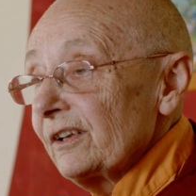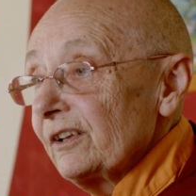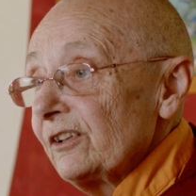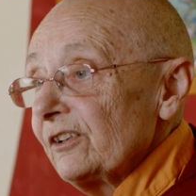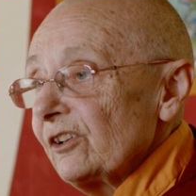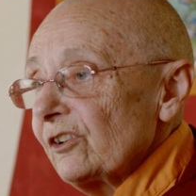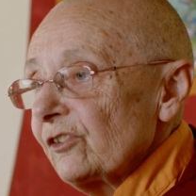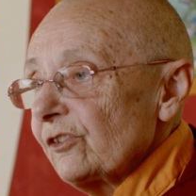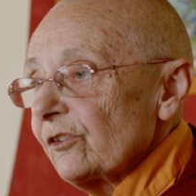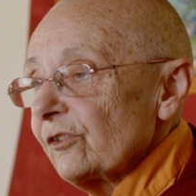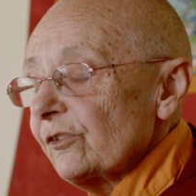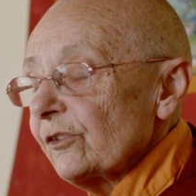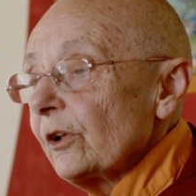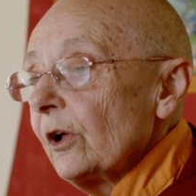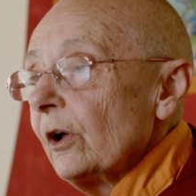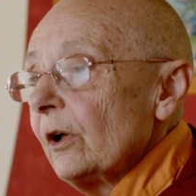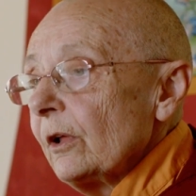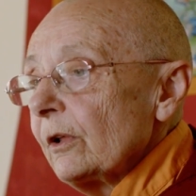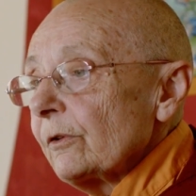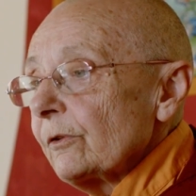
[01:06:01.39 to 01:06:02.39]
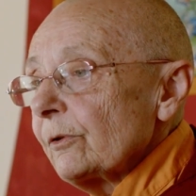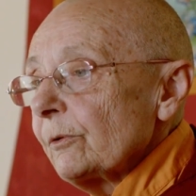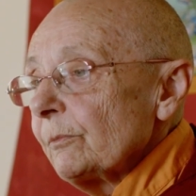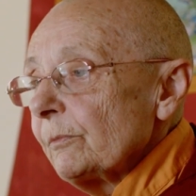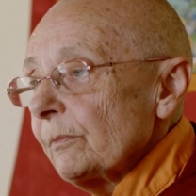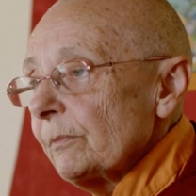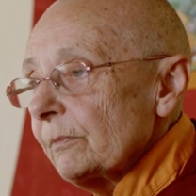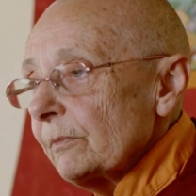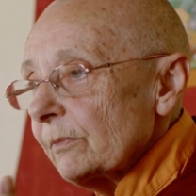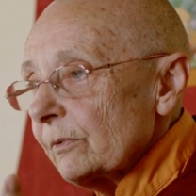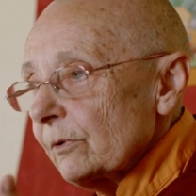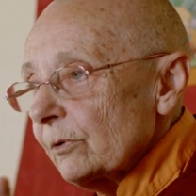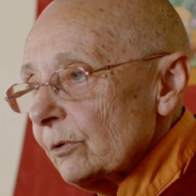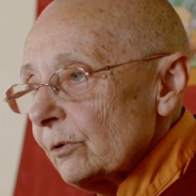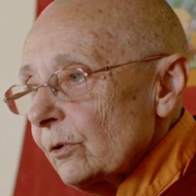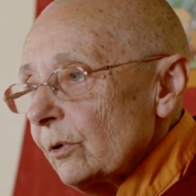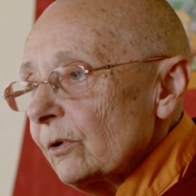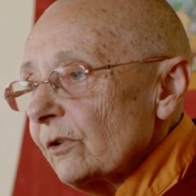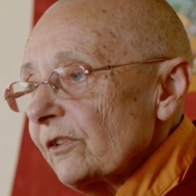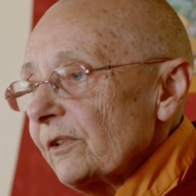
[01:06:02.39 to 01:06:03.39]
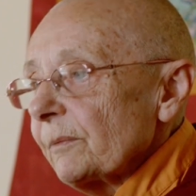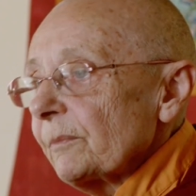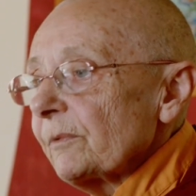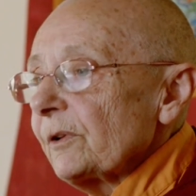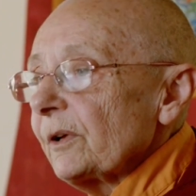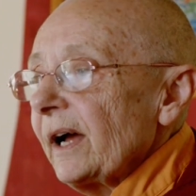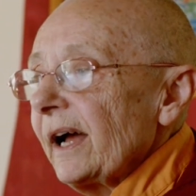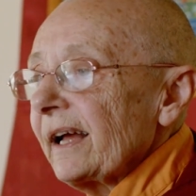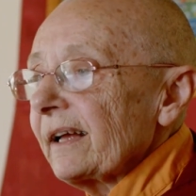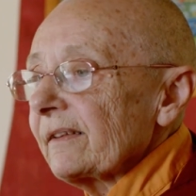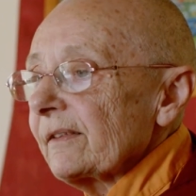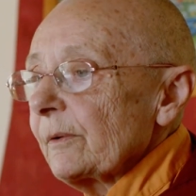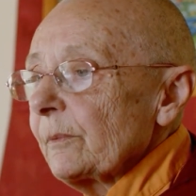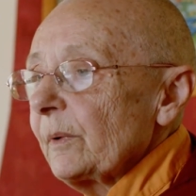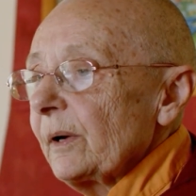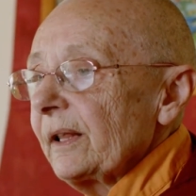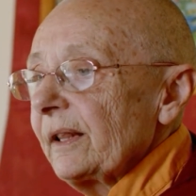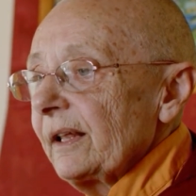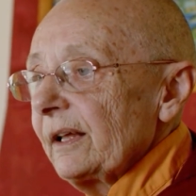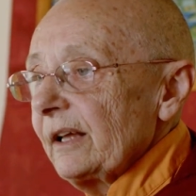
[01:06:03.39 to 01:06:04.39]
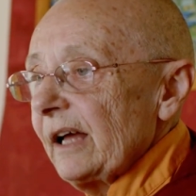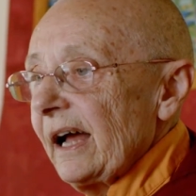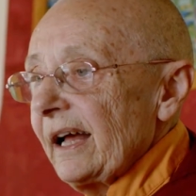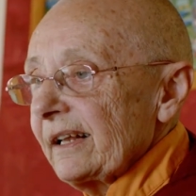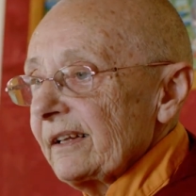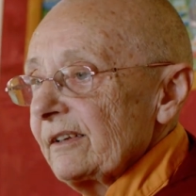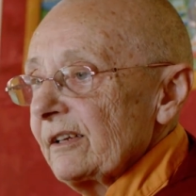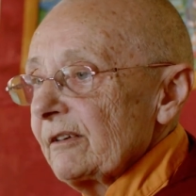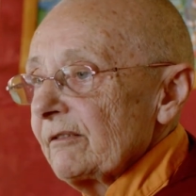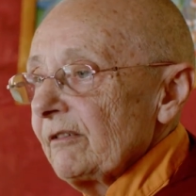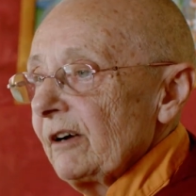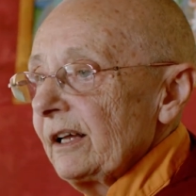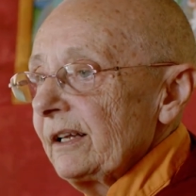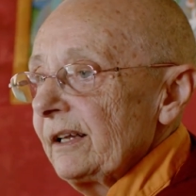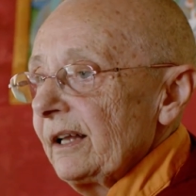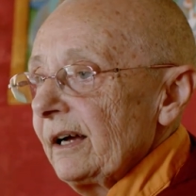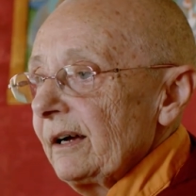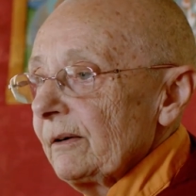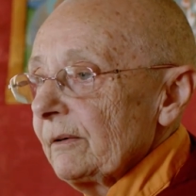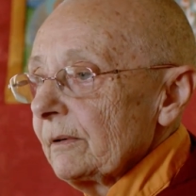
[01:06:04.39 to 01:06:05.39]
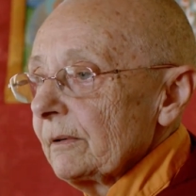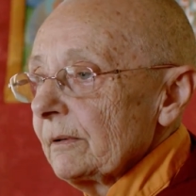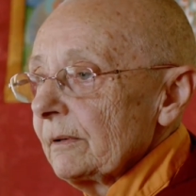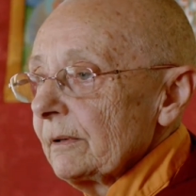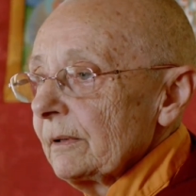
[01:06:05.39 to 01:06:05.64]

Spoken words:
conditions to cause them to act the way they're acting right now.